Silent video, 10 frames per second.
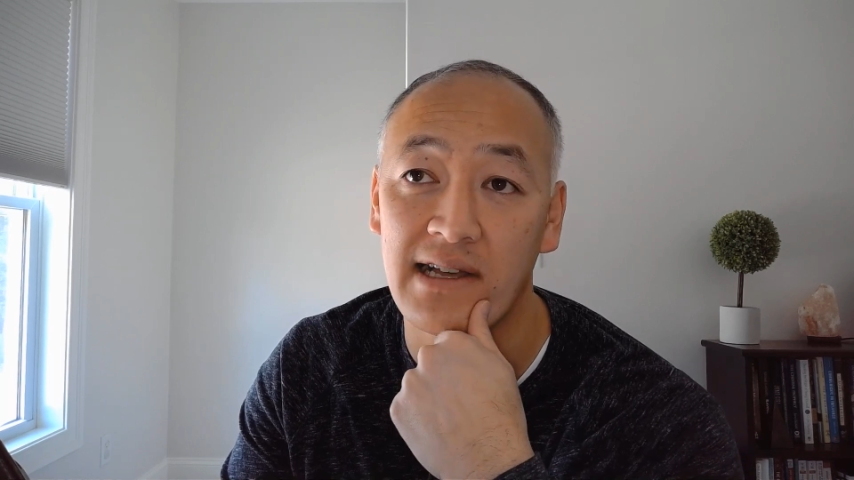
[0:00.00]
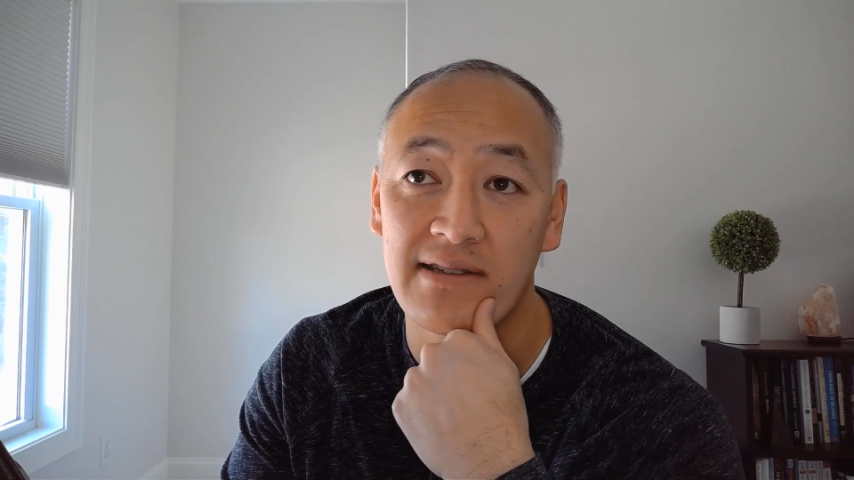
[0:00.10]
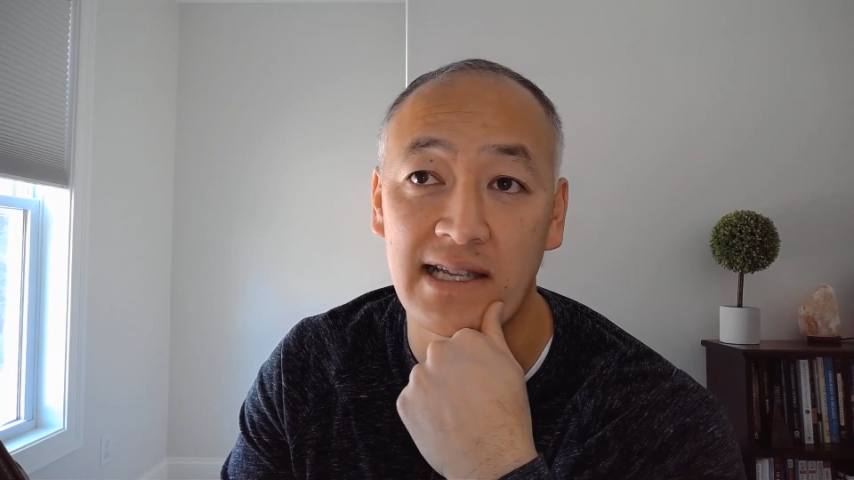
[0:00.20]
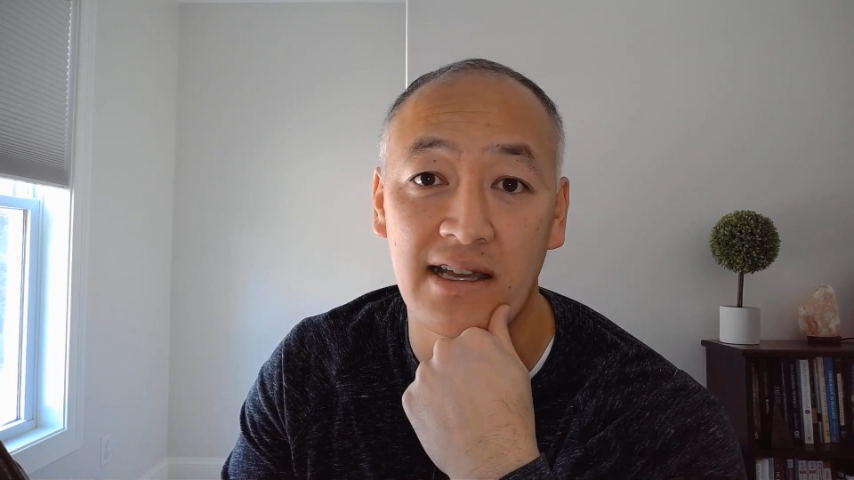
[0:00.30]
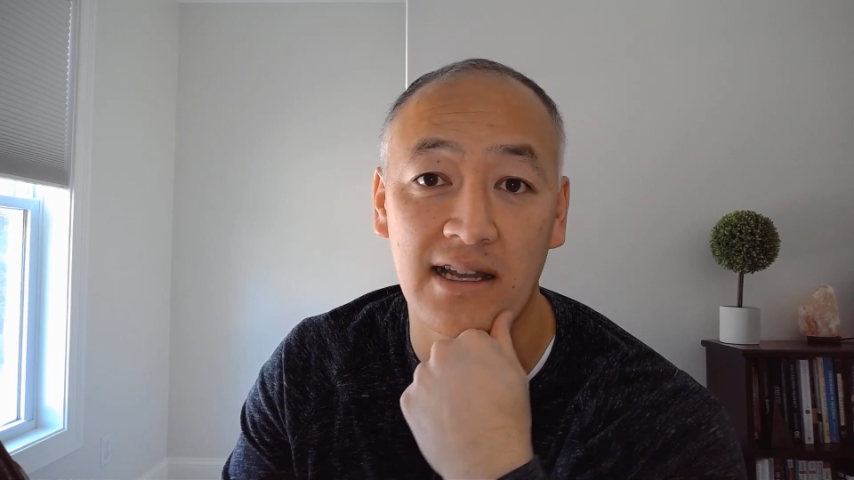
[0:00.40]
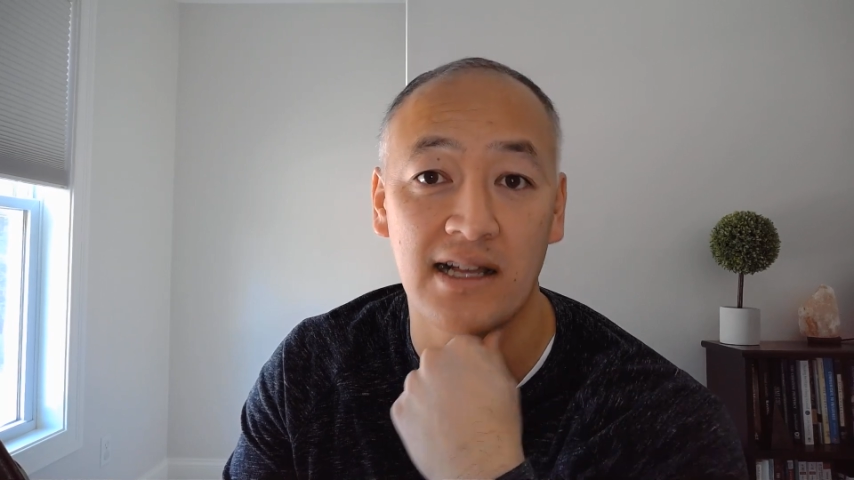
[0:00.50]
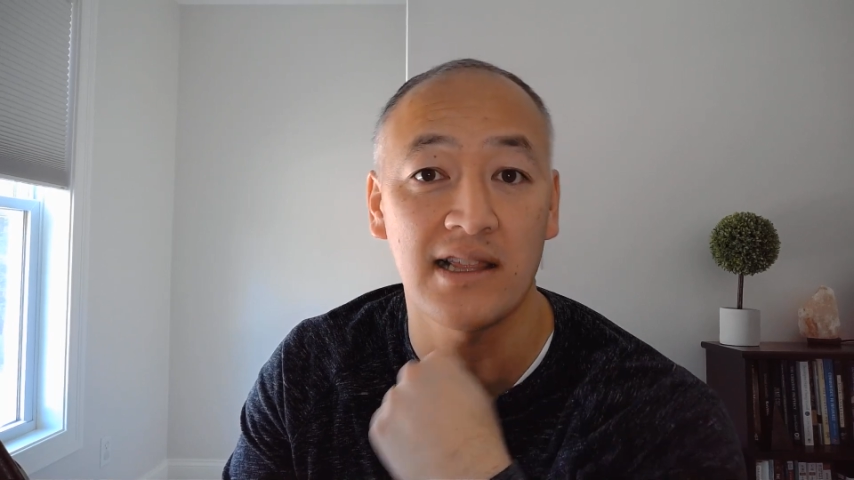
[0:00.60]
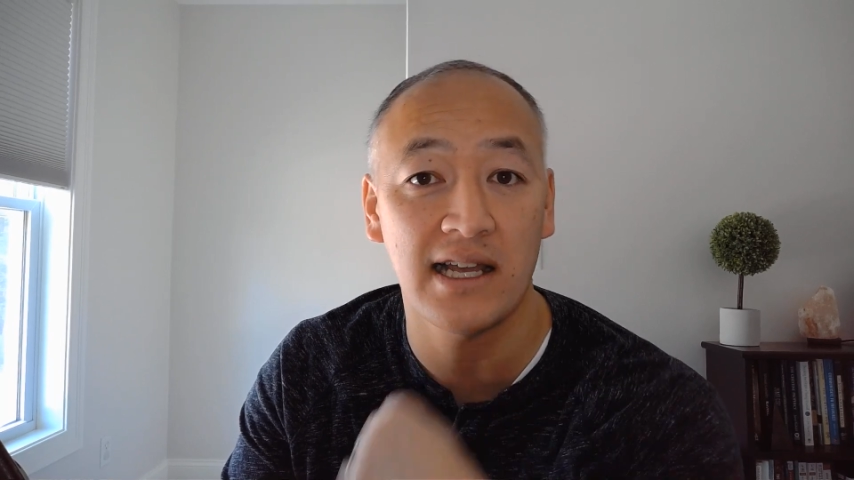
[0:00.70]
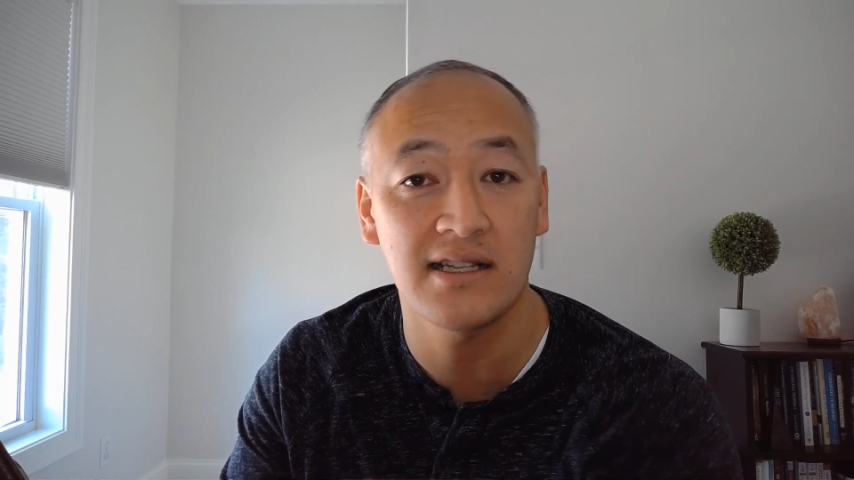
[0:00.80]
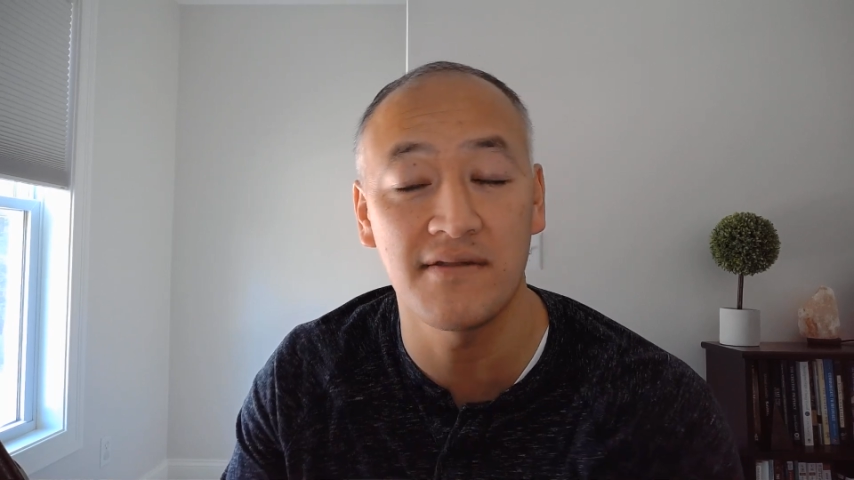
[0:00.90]
I say on a
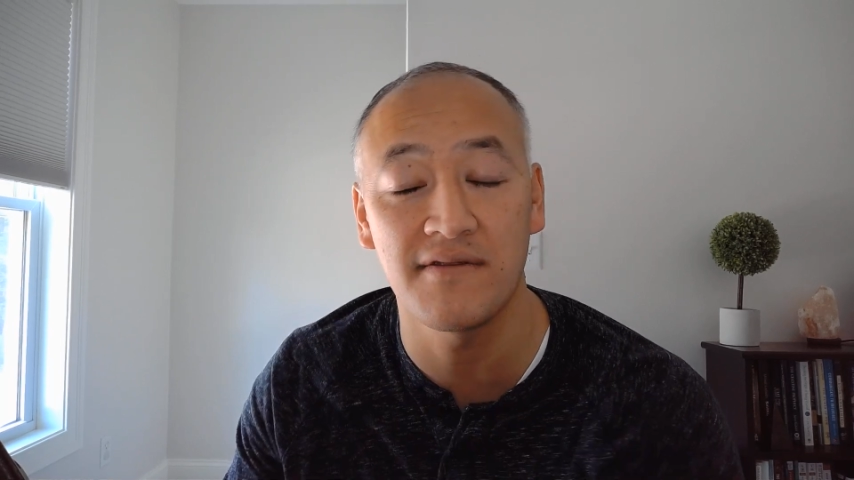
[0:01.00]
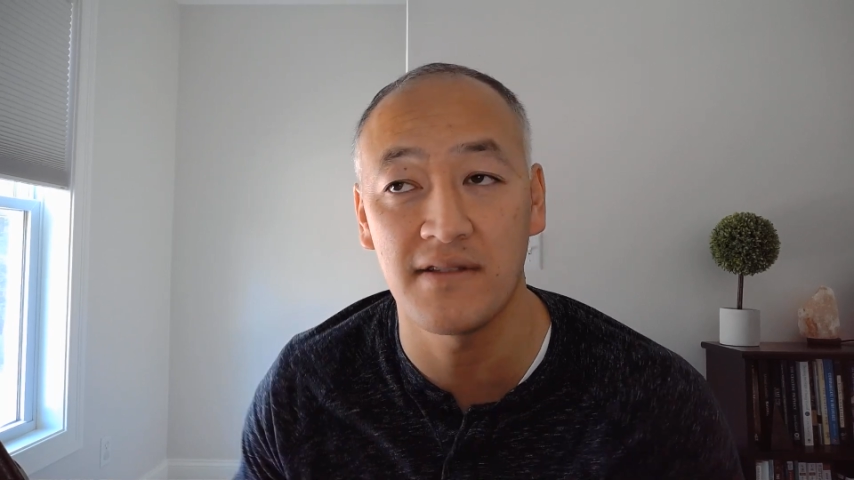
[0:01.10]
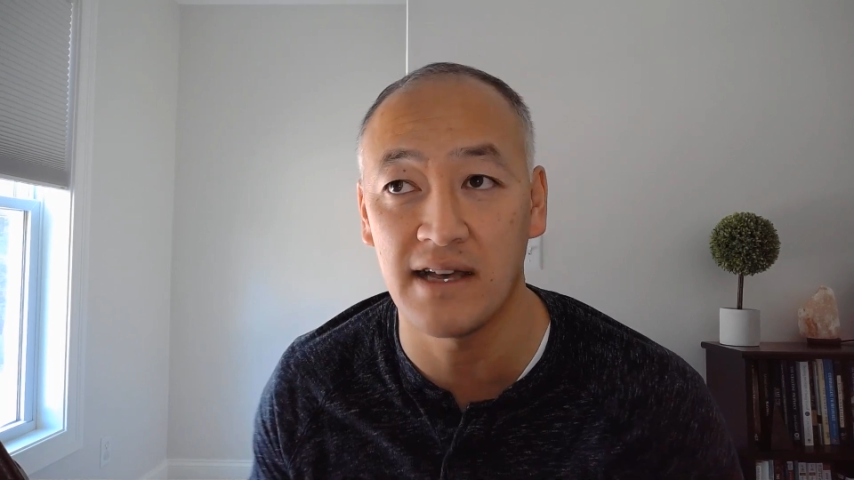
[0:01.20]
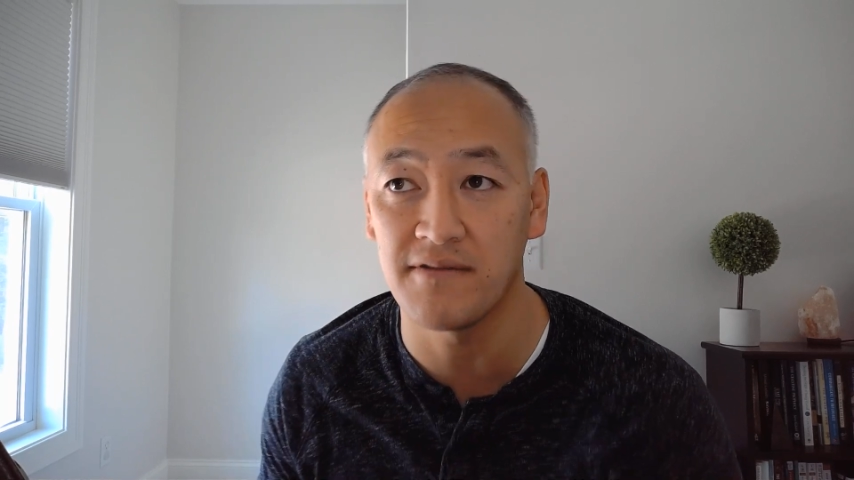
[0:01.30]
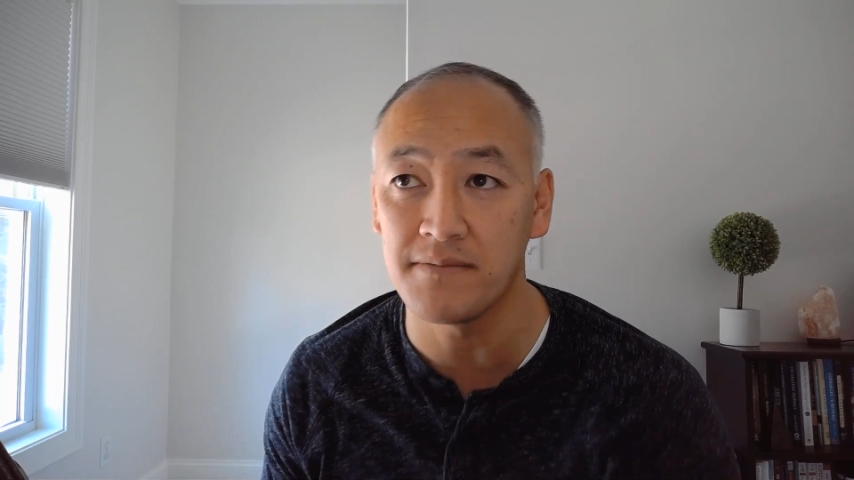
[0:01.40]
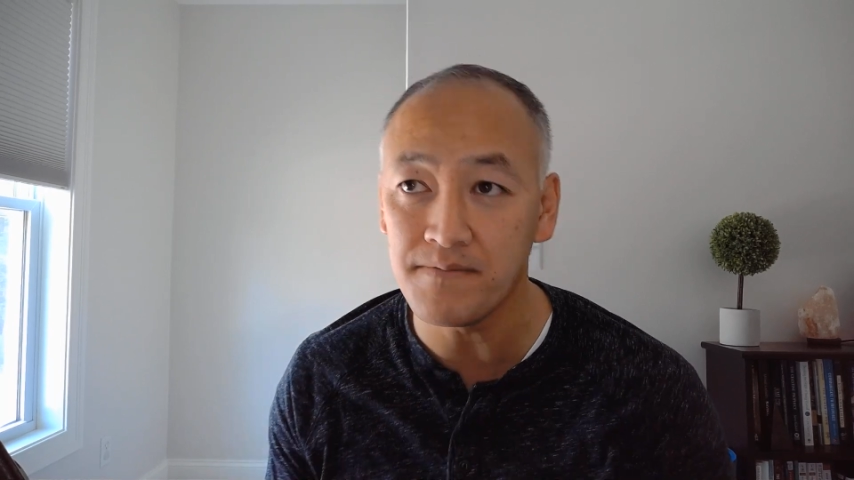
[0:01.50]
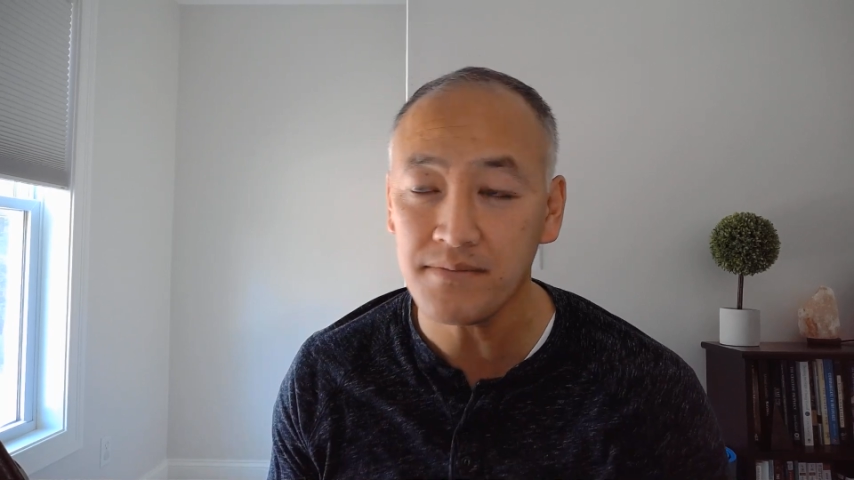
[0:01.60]
collective level